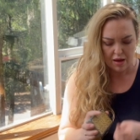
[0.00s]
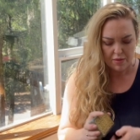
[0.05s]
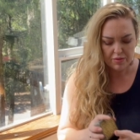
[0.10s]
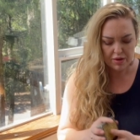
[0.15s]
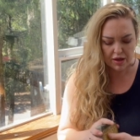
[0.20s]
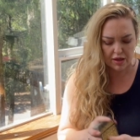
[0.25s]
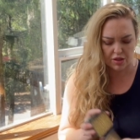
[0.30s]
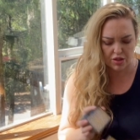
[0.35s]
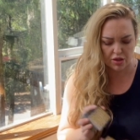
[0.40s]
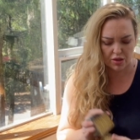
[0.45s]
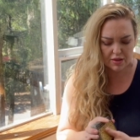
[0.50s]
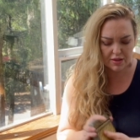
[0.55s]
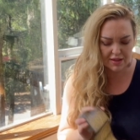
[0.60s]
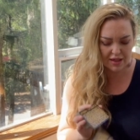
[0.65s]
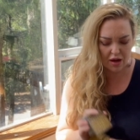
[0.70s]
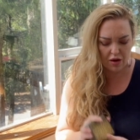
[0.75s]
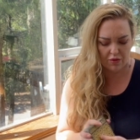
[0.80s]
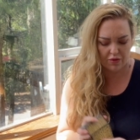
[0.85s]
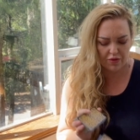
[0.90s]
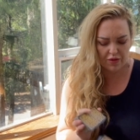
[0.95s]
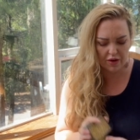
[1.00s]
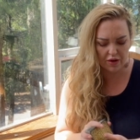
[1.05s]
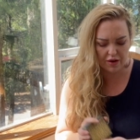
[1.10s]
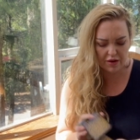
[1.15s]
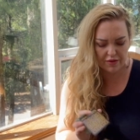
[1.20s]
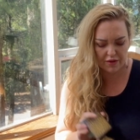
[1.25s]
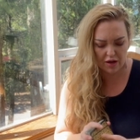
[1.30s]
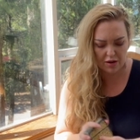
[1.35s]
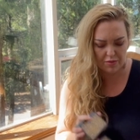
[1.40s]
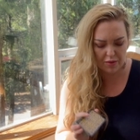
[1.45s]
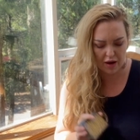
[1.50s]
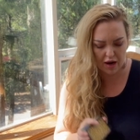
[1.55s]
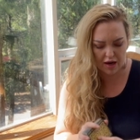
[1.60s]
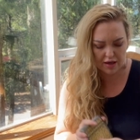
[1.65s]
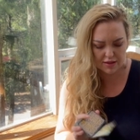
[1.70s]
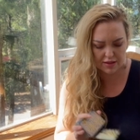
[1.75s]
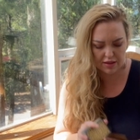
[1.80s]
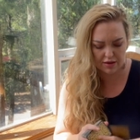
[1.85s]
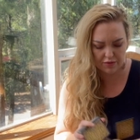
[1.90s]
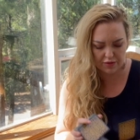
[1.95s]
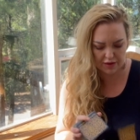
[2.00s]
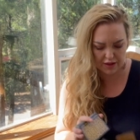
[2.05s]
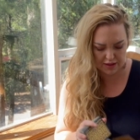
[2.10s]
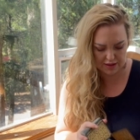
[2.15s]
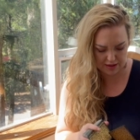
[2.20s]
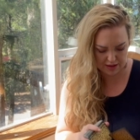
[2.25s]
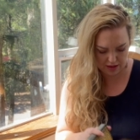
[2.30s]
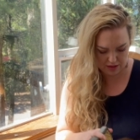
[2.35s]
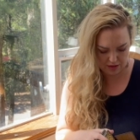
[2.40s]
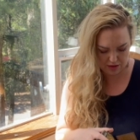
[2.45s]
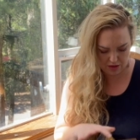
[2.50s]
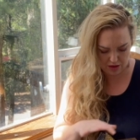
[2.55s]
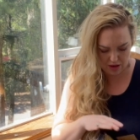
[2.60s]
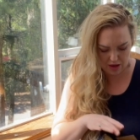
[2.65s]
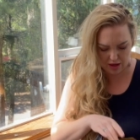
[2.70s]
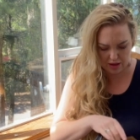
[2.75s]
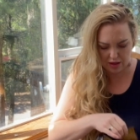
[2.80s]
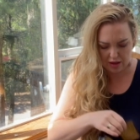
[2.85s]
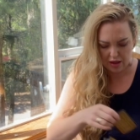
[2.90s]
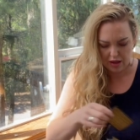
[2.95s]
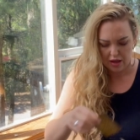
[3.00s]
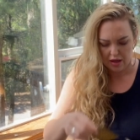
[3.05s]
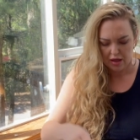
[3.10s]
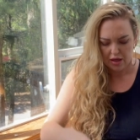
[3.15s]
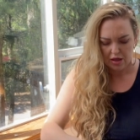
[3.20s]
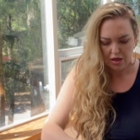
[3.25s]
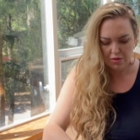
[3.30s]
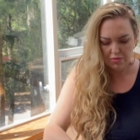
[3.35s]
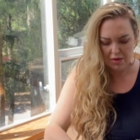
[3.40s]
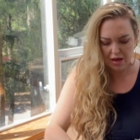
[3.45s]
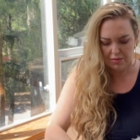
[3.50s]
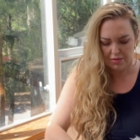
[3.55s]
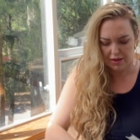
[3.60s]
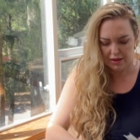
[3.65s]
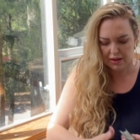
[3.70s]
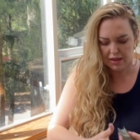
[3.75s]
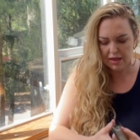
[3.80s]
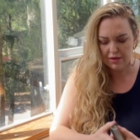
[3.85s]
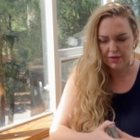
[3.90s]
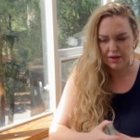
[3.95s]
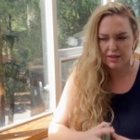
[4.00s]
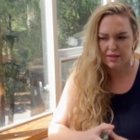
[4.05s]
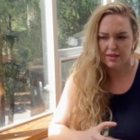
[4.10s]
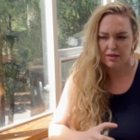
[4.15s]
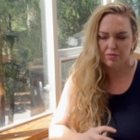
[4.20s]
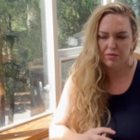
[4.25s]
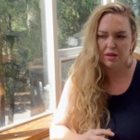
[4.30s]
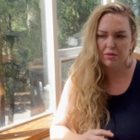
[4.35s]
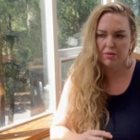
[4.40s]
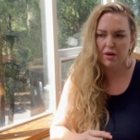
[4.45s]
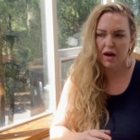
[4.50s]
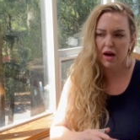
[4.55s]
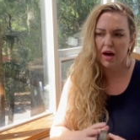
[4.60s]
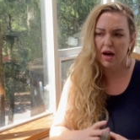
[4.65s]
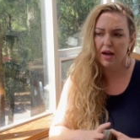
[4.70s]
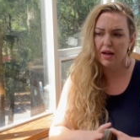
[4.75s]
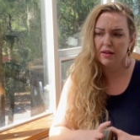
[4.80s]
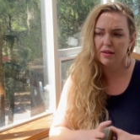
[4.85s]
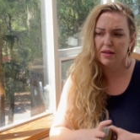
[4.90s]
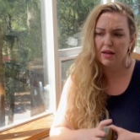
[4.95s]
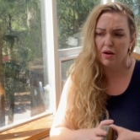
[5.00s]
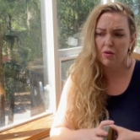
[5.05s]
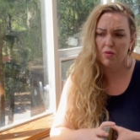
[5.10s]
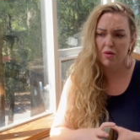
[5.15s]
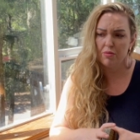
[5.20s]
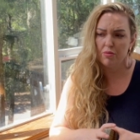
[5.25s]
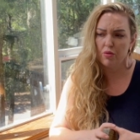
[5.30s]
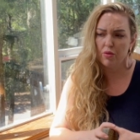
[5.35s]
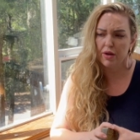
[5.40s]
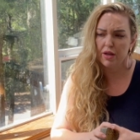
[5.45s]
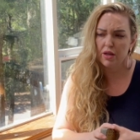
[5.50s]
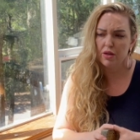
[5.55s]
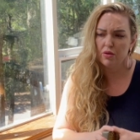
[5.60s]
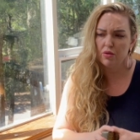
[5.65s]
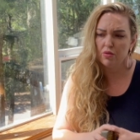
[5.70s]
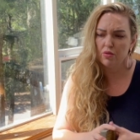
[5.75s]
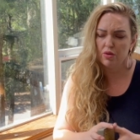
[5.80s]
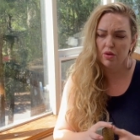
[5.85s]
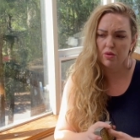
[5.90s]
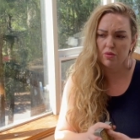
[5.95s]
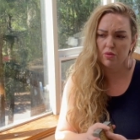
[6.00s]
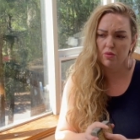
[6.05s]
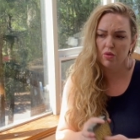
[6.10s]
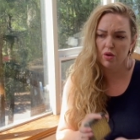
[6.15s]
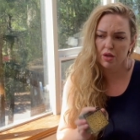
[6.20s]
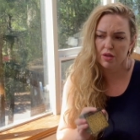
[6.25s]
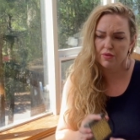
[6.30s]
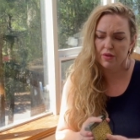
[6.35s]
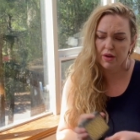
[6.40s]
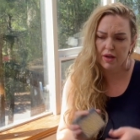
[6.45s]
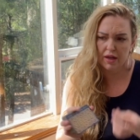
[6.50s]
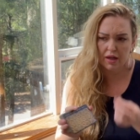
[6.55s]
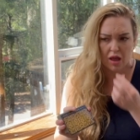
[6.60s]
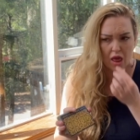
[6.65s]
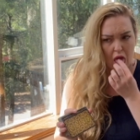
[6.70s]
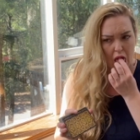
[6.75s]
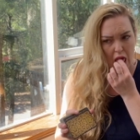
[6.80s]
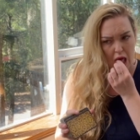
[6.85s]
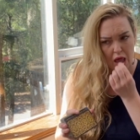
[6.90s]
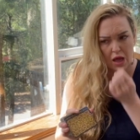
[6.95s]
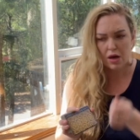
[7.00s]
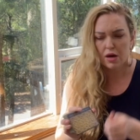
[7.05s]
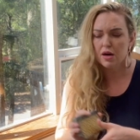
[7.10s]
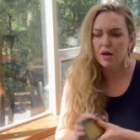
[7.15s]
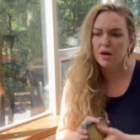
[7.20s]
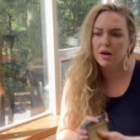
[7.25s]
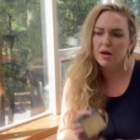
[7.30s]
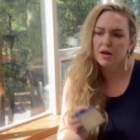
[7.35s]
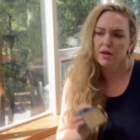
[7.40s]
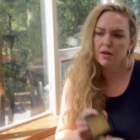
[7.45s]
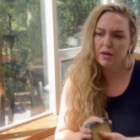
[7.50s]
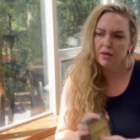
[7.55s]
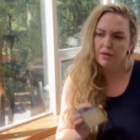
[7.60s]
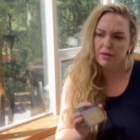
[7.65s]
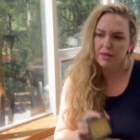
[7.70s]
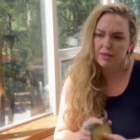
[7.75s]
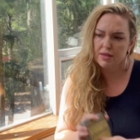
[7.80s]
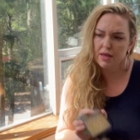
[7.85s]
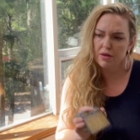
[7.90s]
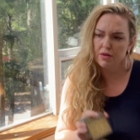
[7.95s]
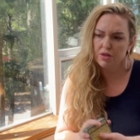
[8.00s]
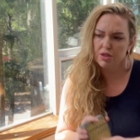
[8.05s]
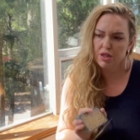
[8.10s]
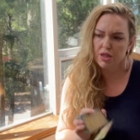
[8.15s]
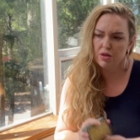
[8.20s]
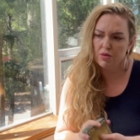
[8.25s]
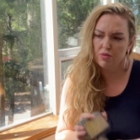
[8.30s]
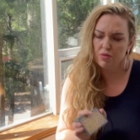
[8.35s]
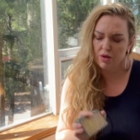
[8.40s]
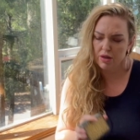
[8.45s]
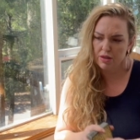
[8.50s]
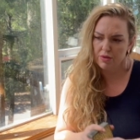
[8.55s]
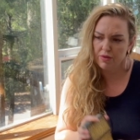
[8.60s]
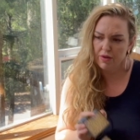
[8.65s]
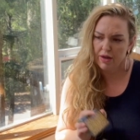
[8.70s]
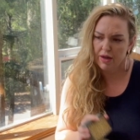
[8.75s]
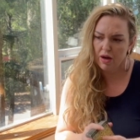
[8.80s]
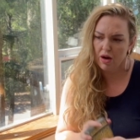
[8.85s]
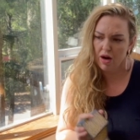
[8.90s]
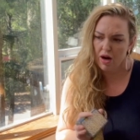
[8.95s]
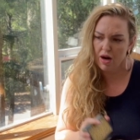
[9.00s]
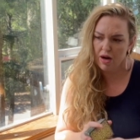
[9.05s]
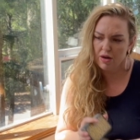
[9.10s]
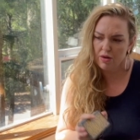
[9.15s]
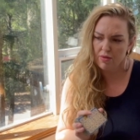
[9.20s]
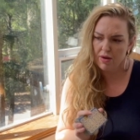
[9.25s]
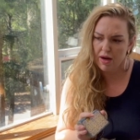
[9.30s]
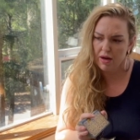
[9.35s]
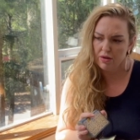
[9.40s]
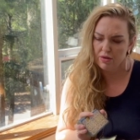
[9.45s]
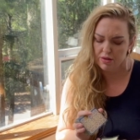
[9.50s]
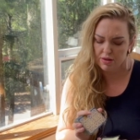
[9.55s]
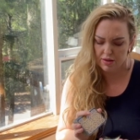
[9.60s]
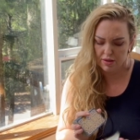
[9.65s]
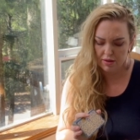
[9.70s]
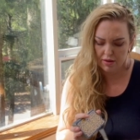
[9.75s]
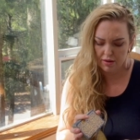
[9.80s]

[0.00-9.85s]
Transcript: But it turns out very, very positive with the Sun card. You may be leaving something behind that at one point you, you worked very hard. This energy you worked very hard around.